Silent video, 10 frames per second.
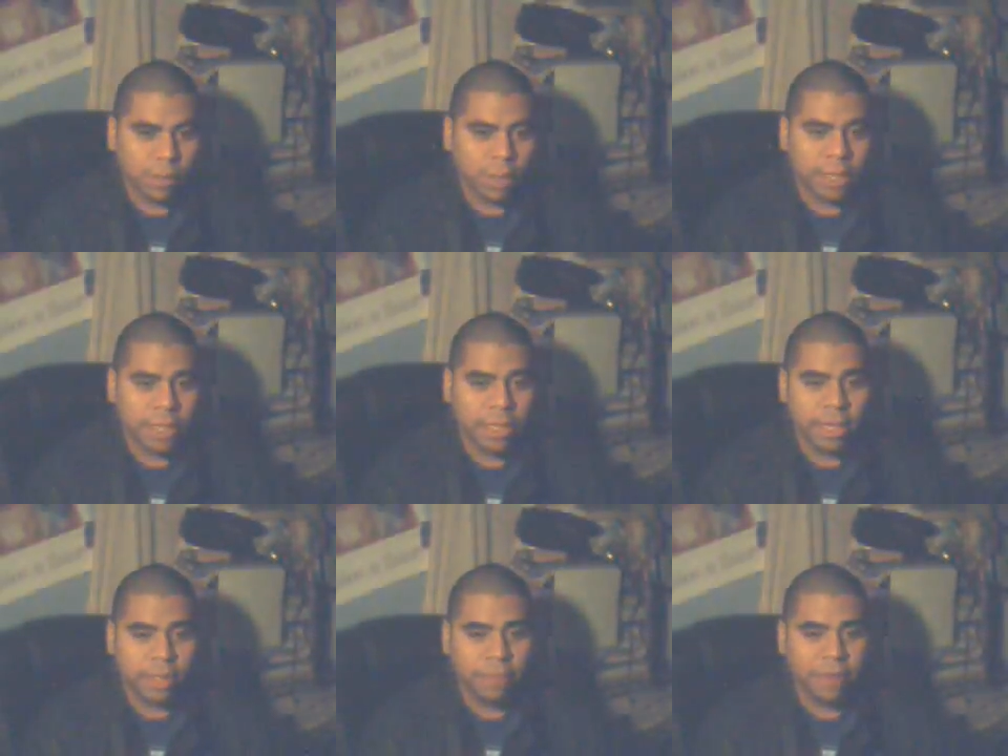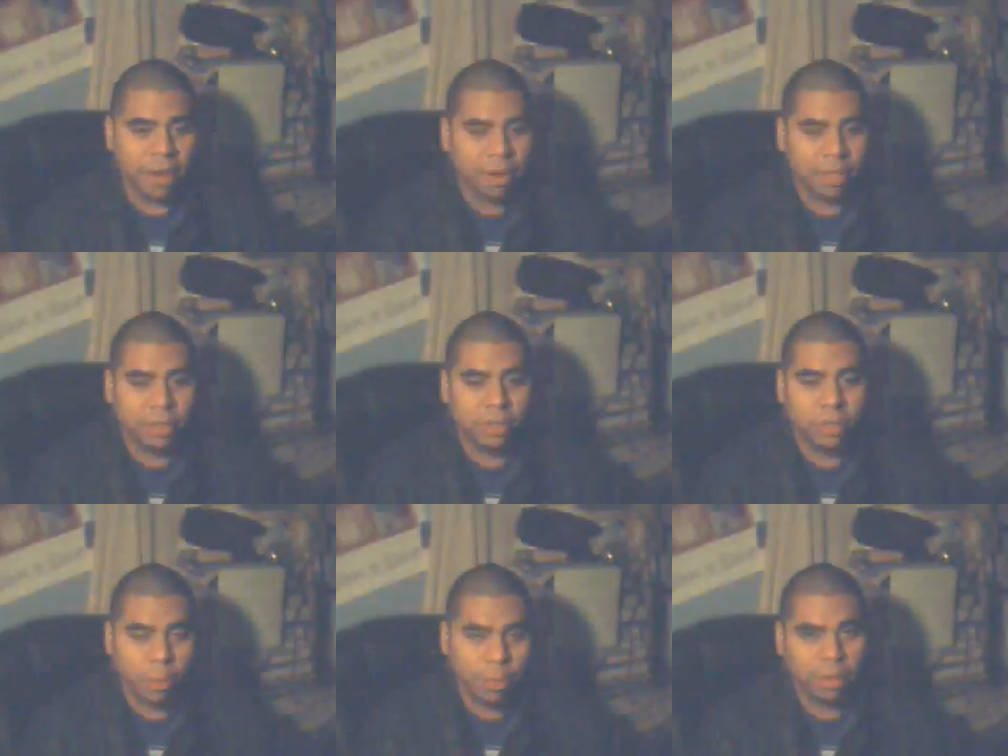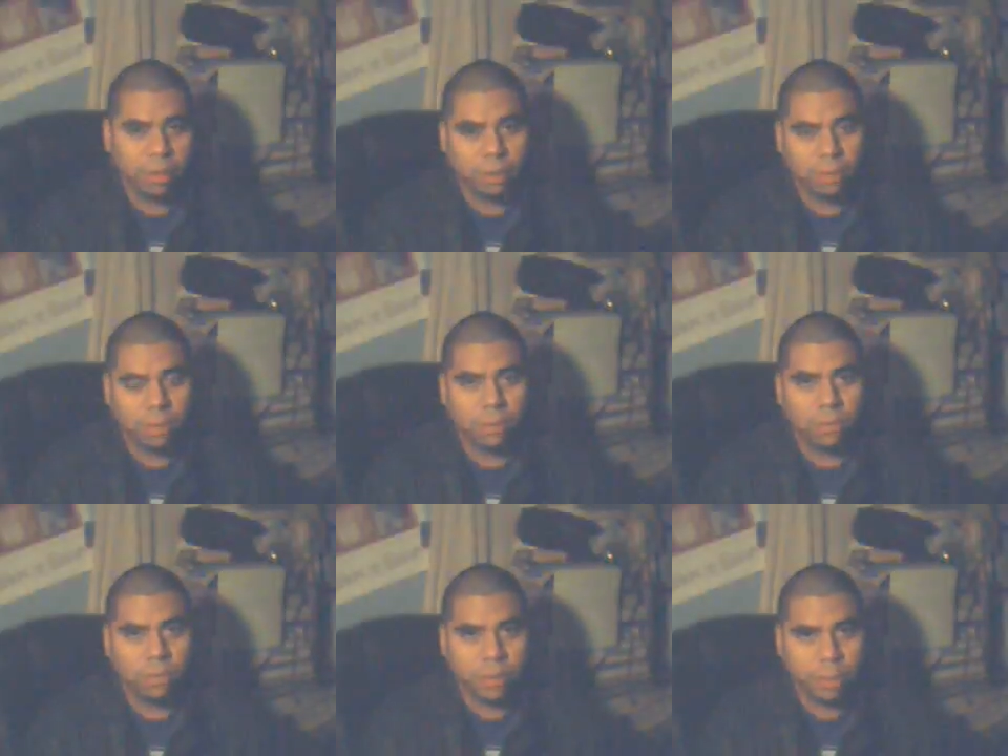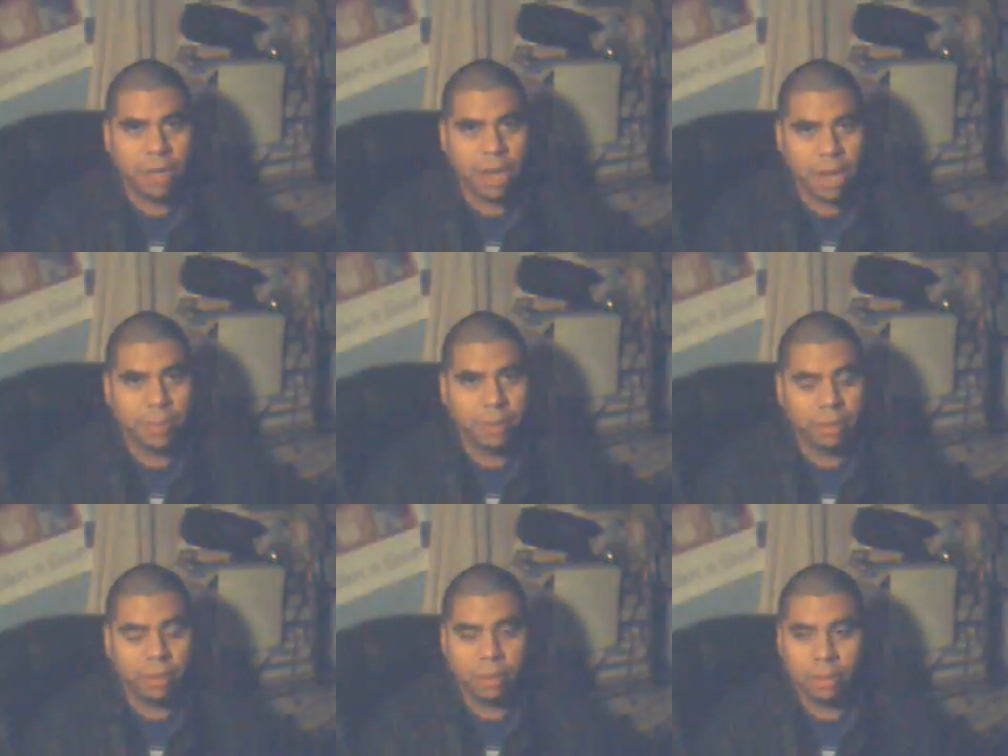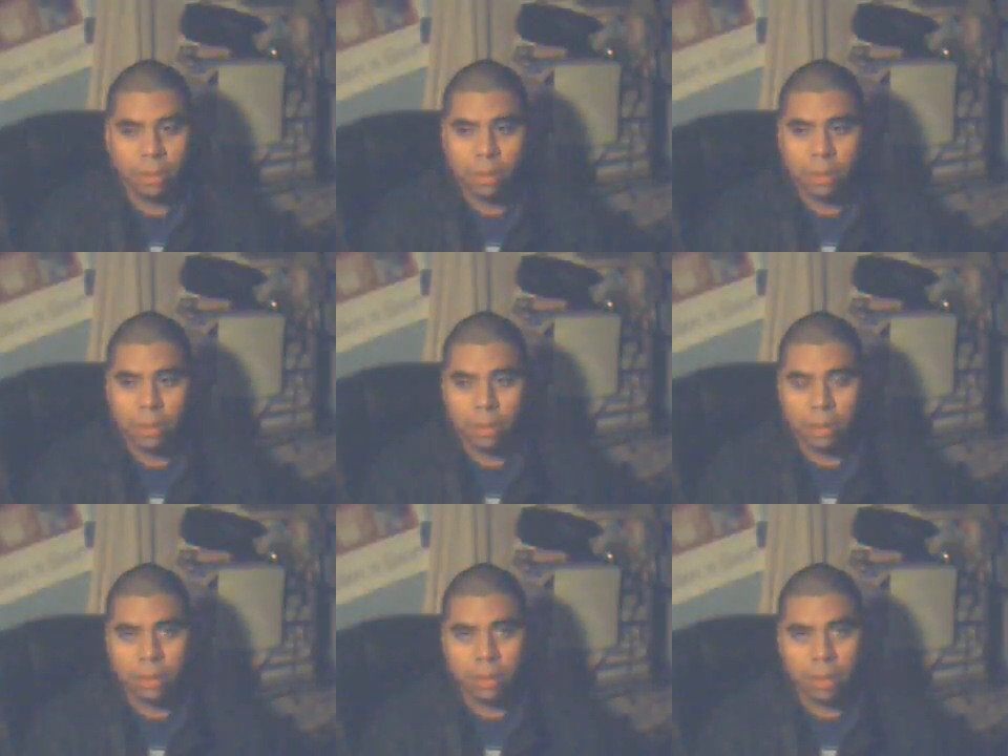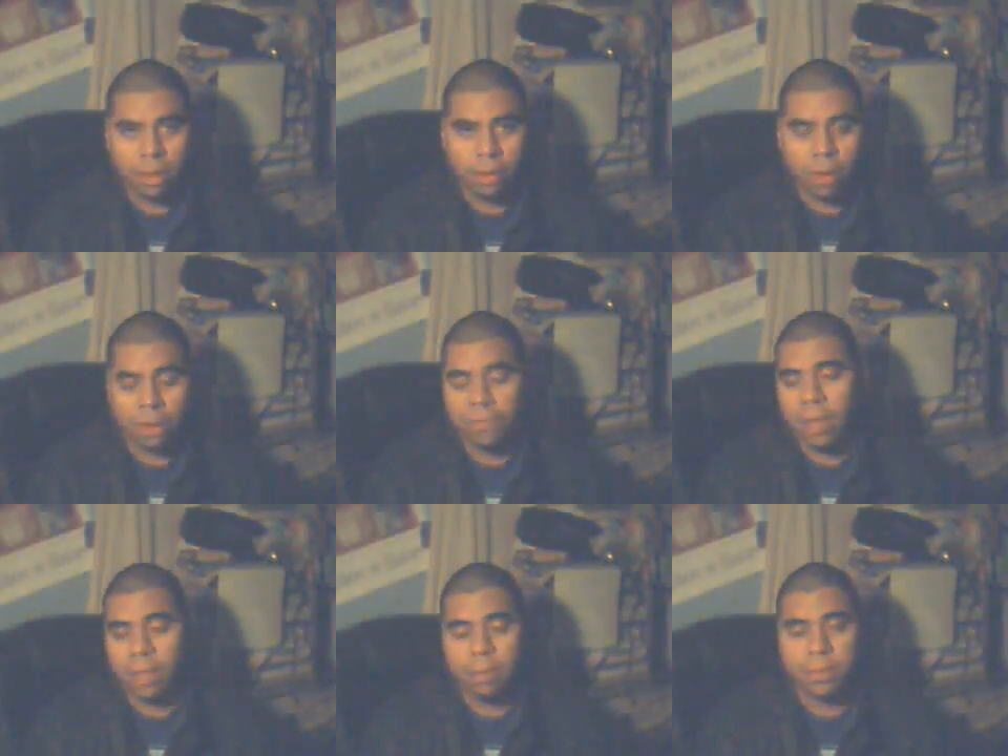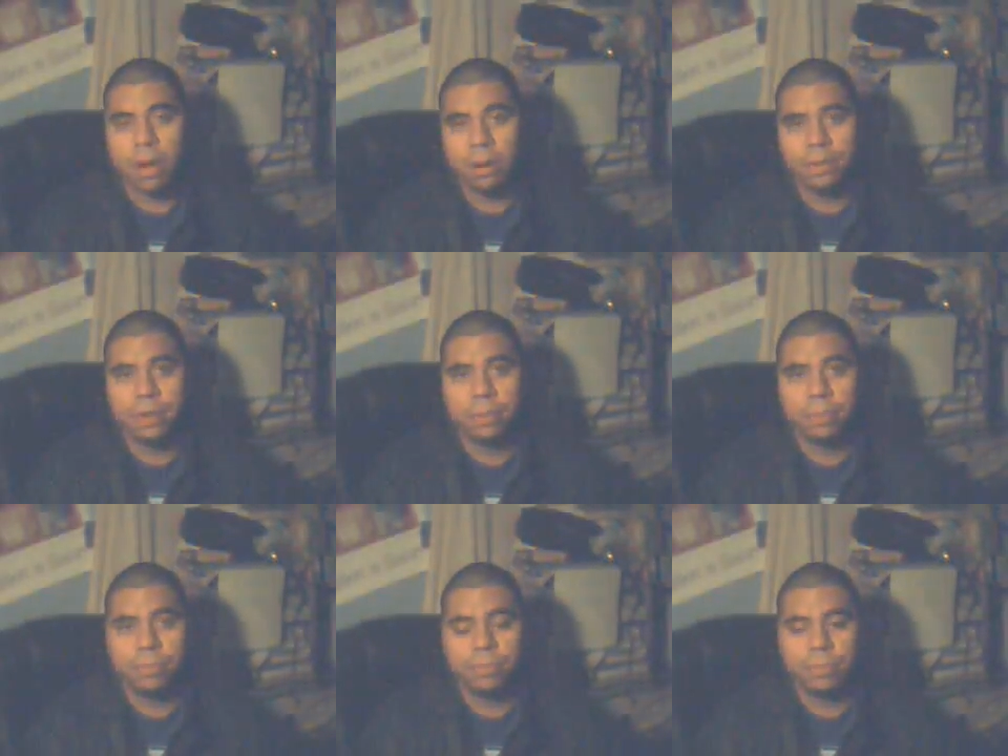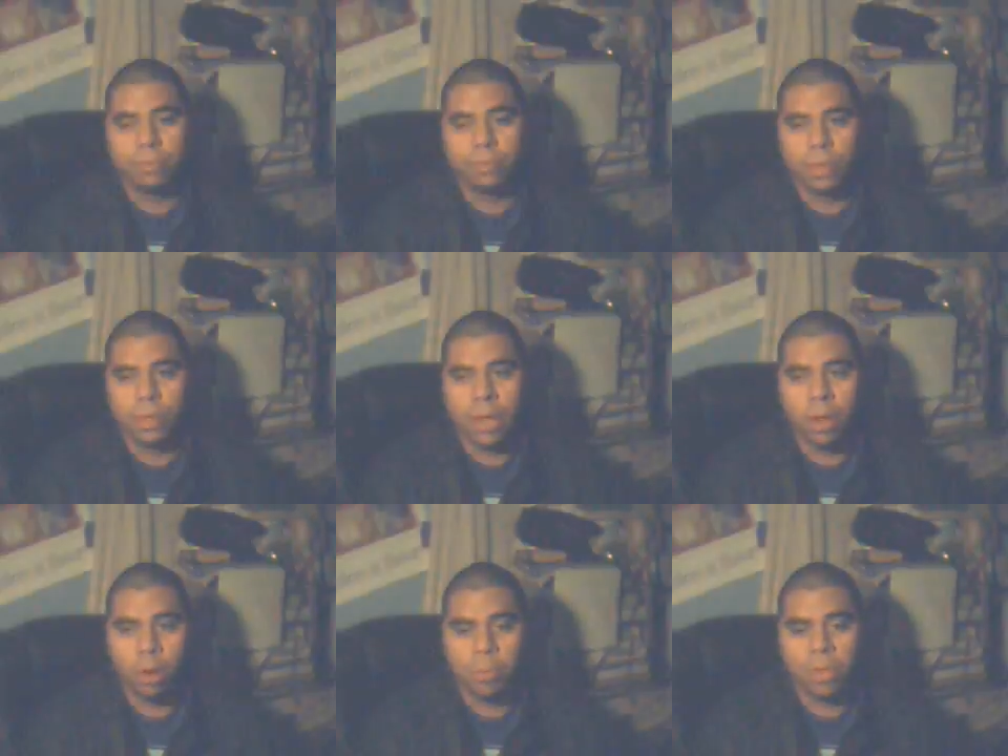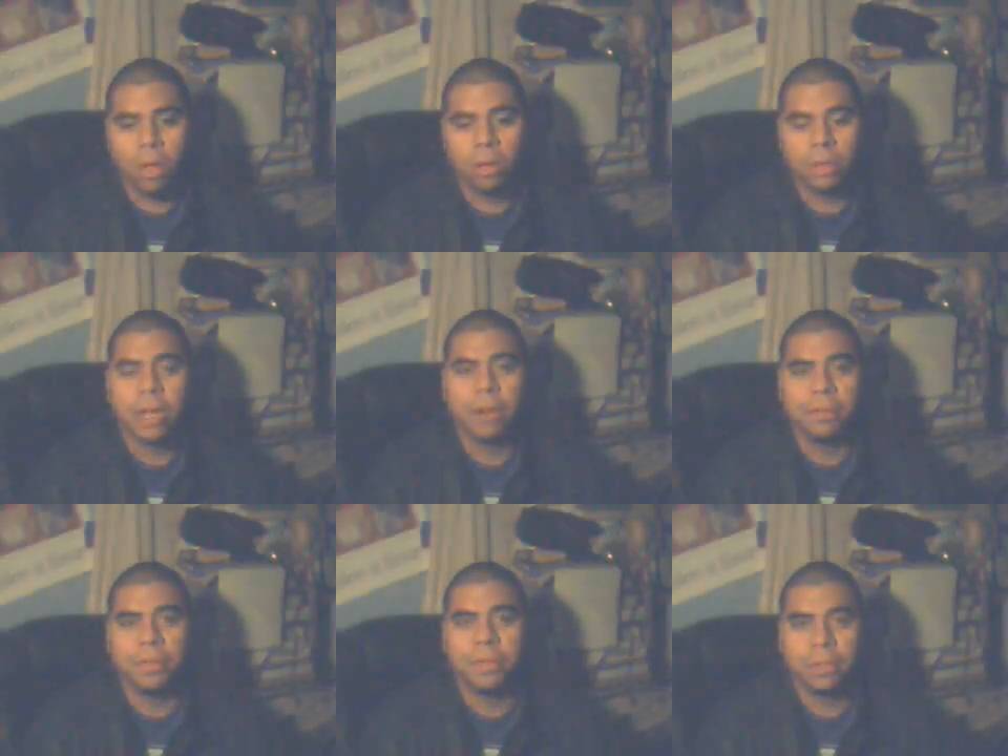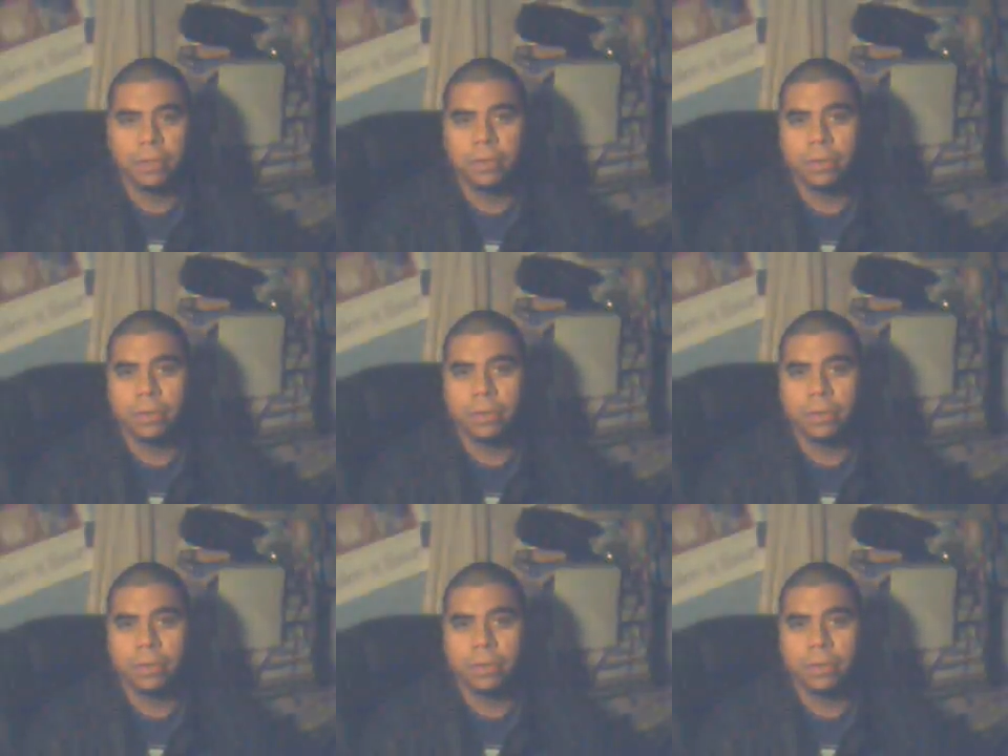I think that it's very stupid what's been happening. And quite frankly, I'm tired of it. And I hope y'all are tired of it too.